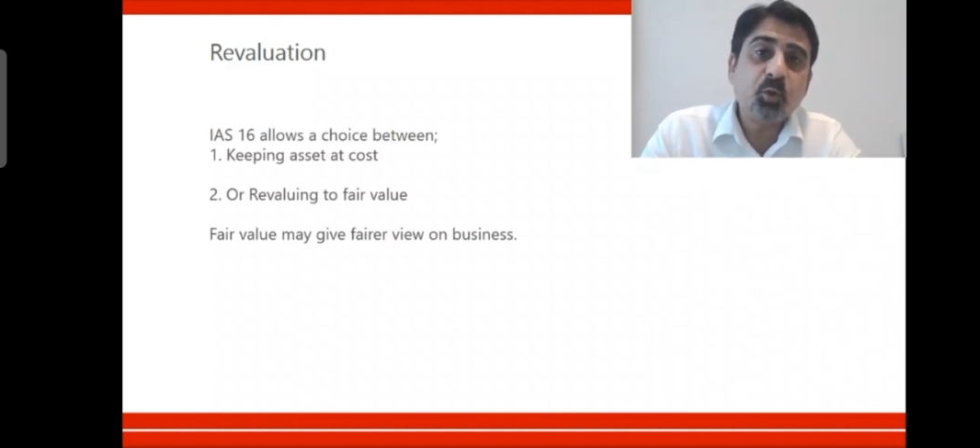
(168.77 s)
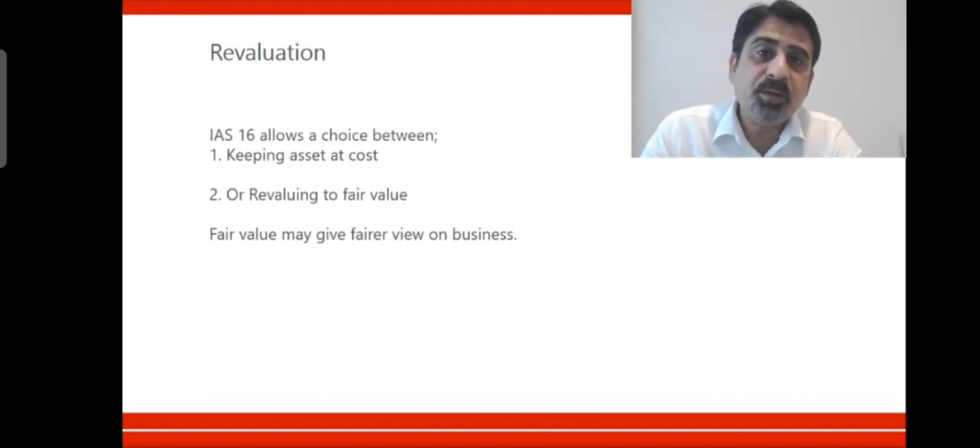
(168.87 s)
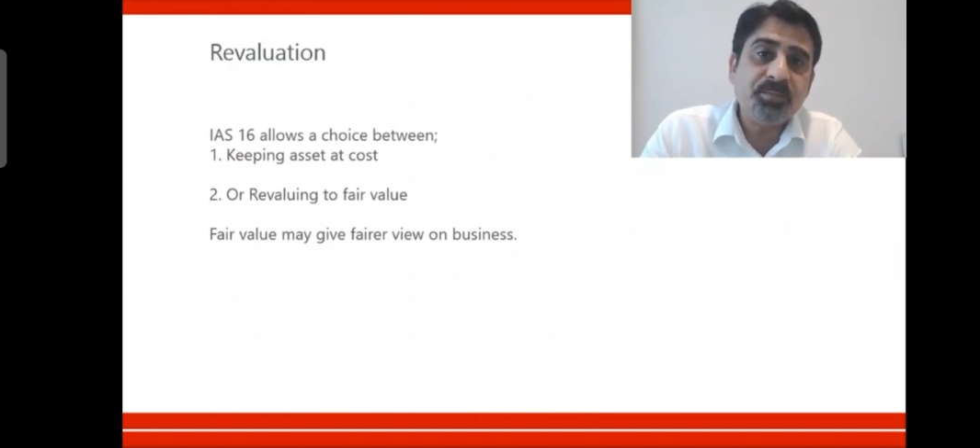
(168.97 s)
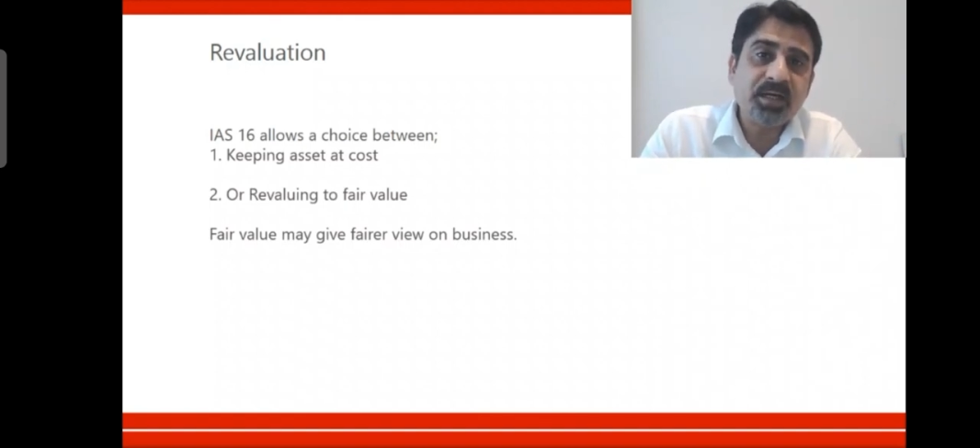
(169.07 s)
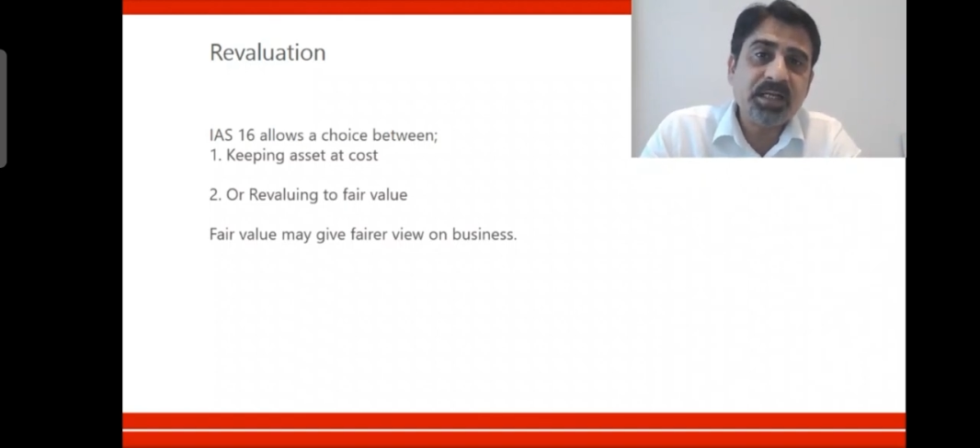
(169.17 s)
be
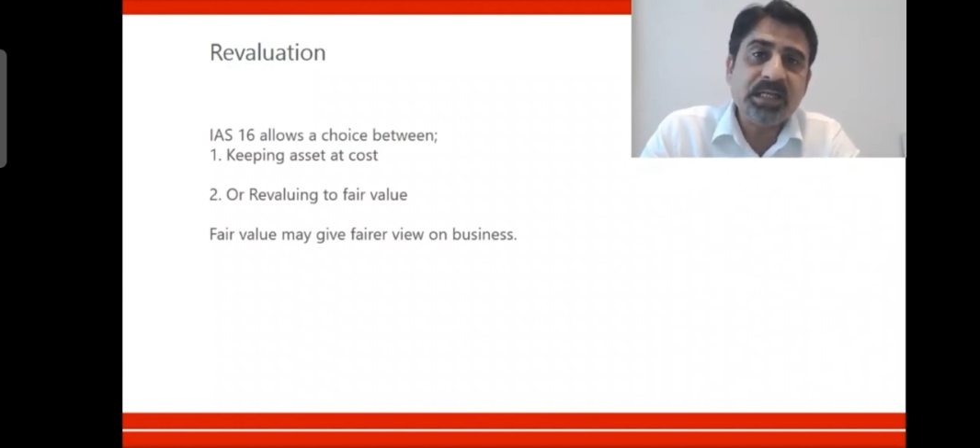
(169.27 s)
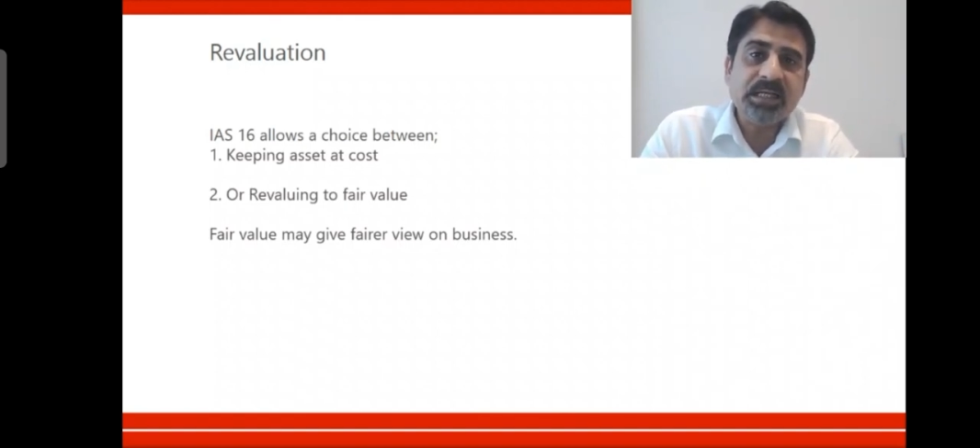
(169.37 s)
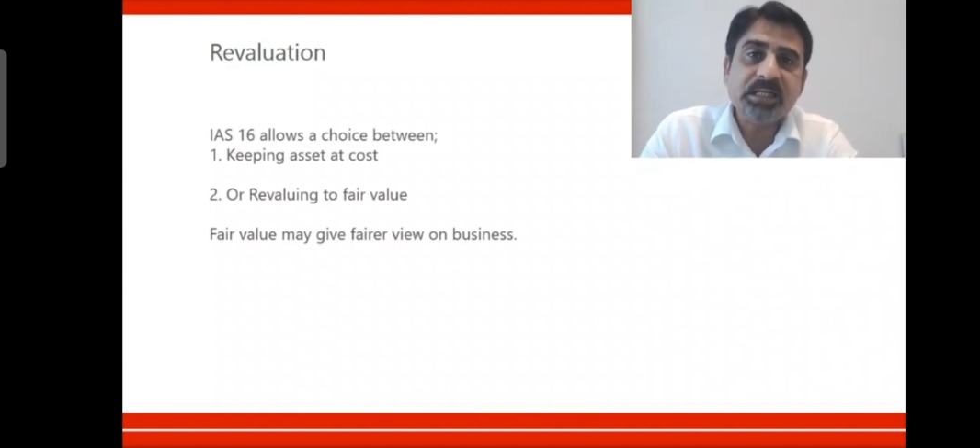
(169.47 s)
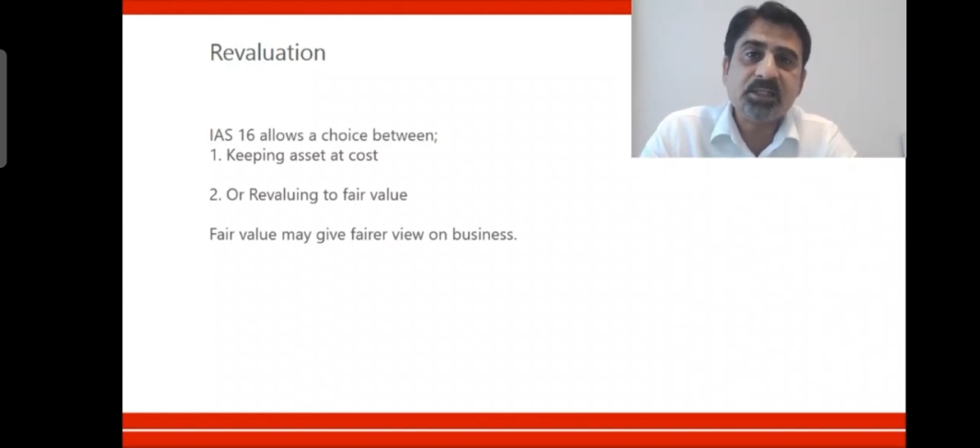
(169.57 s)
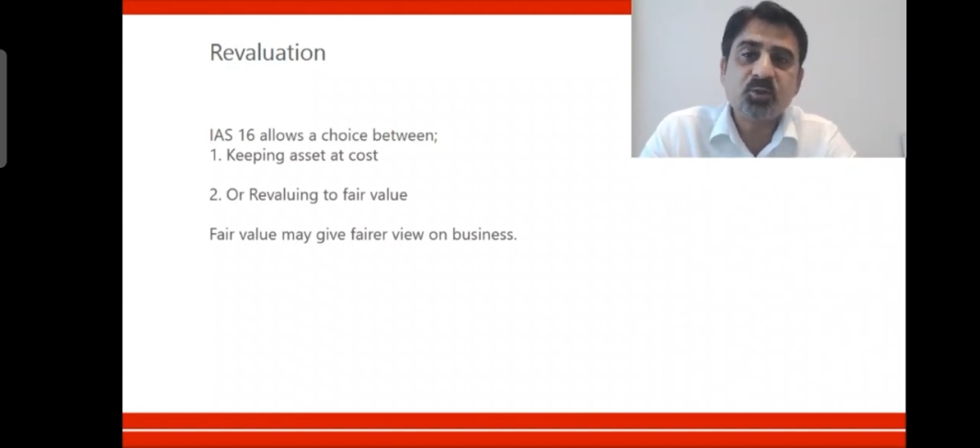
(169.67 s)

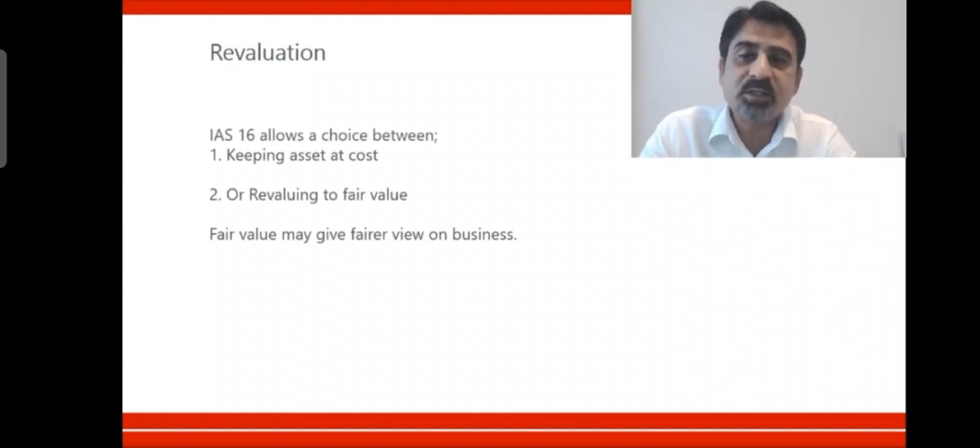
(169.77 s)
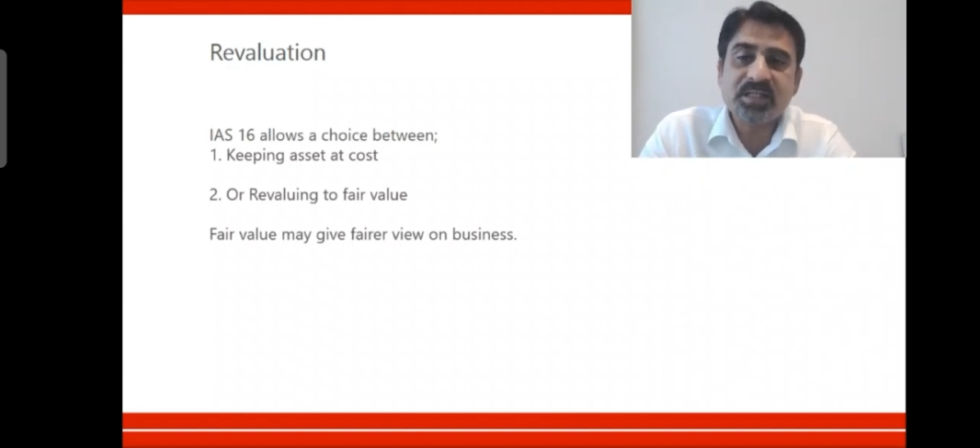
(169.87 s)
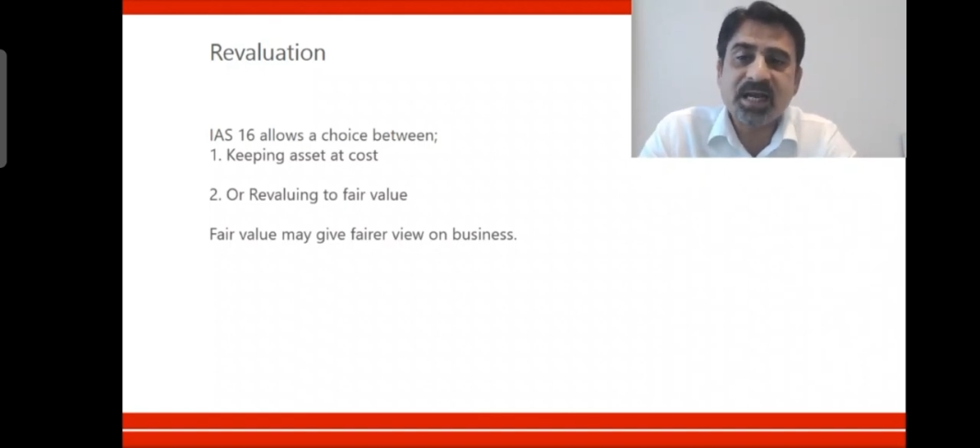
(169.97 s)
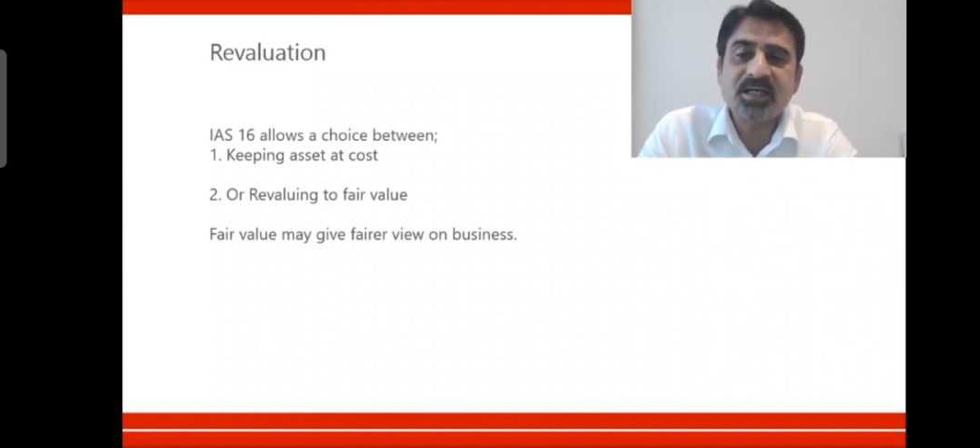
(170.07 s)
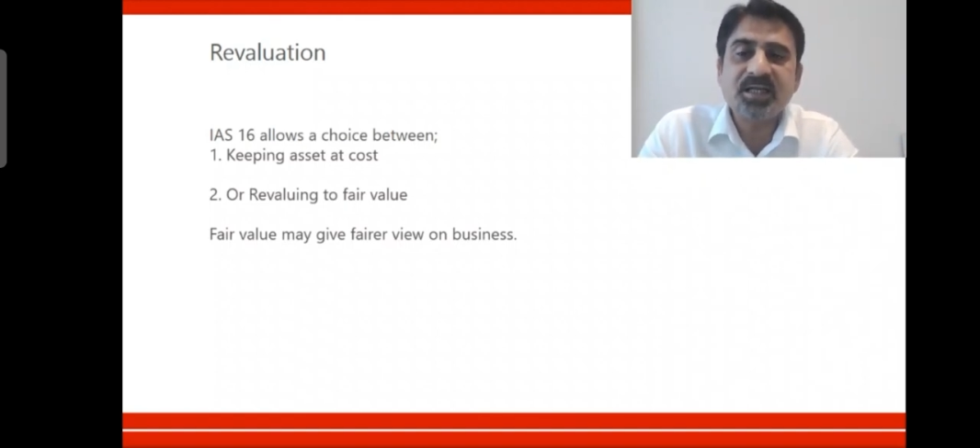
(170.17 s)
material, so in
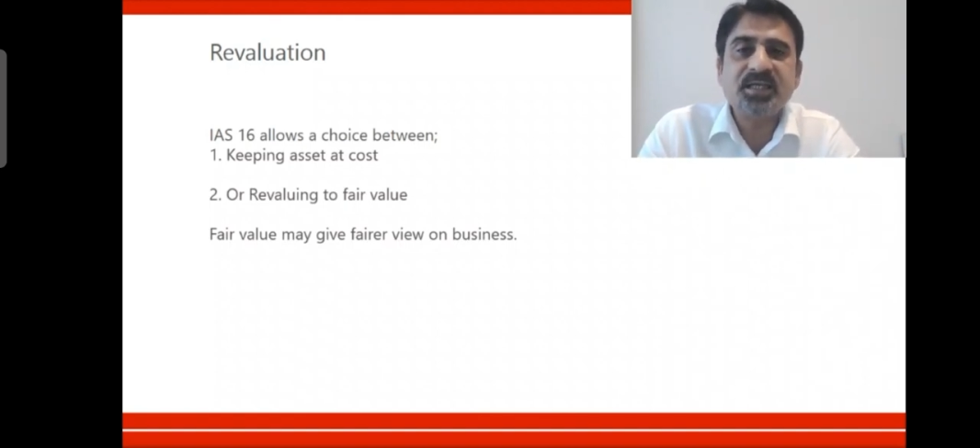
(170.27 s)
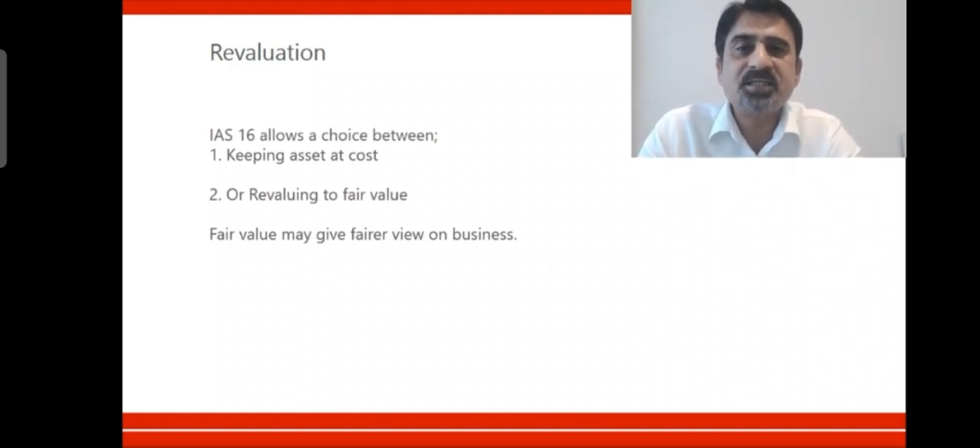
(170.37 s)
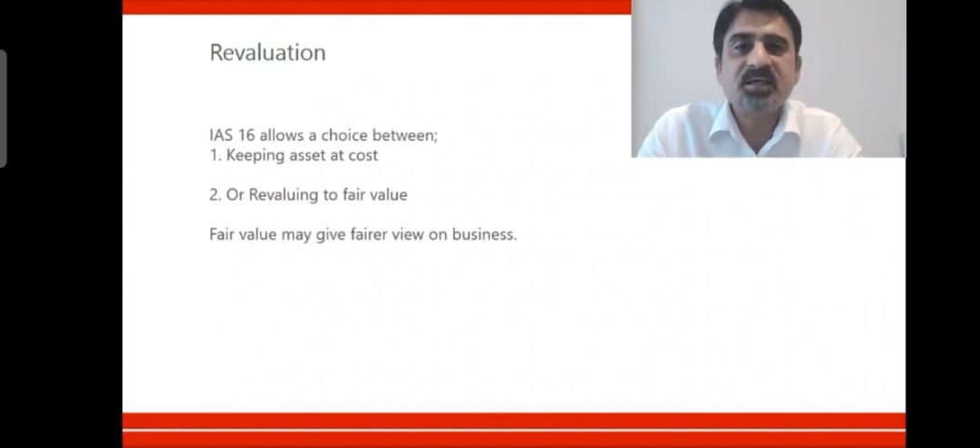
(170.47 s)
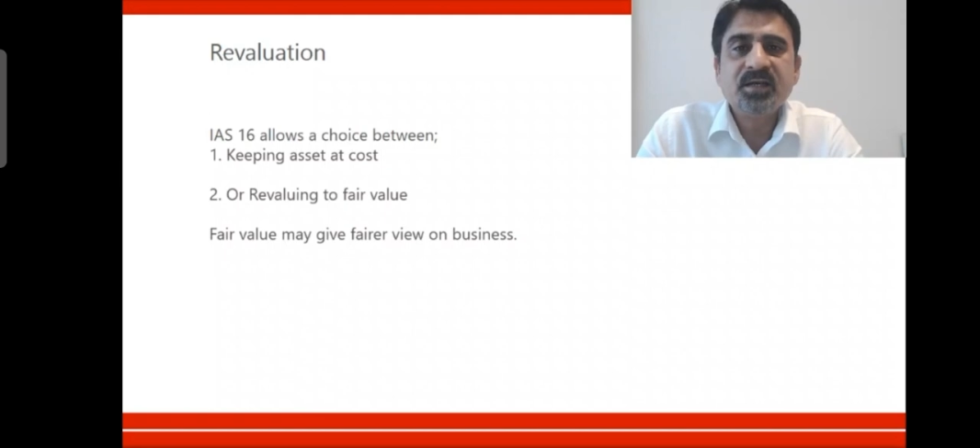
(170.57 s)
that case